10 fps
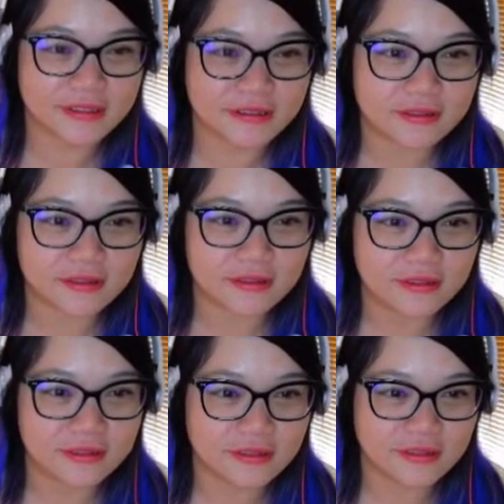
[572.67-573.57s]

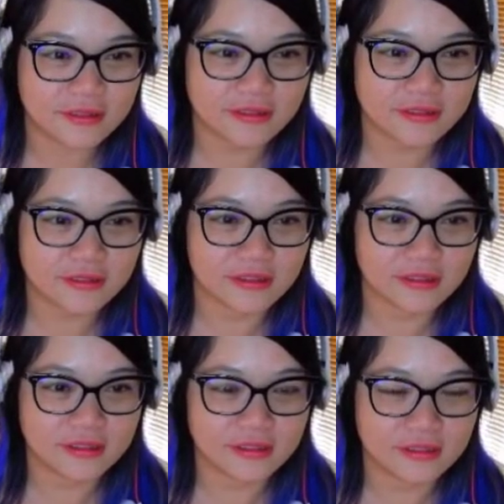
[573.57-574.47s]

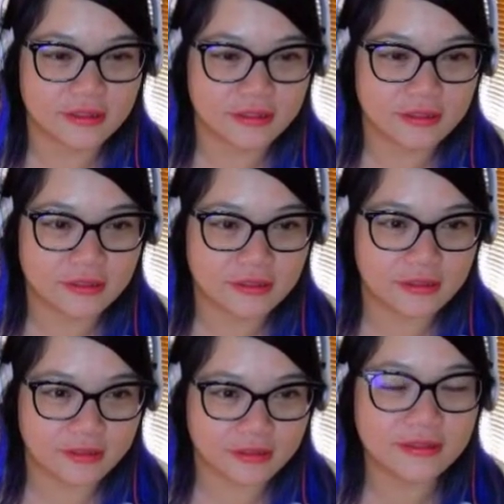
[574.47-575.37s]

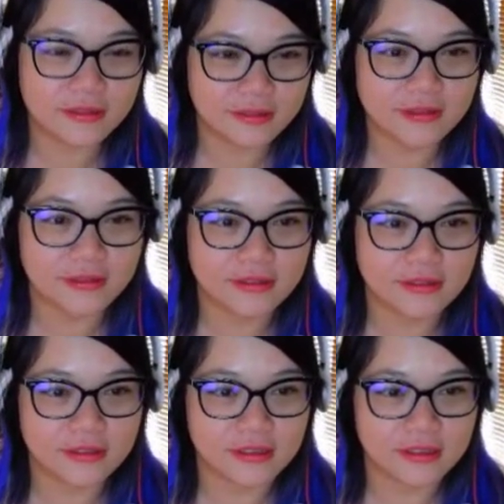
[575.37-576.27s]

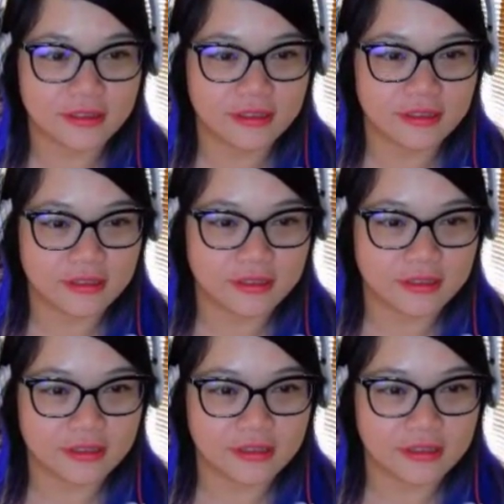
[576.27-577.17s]

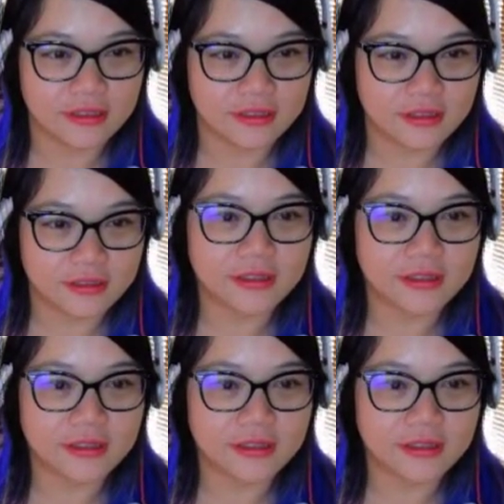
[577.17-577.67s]
(not speaking)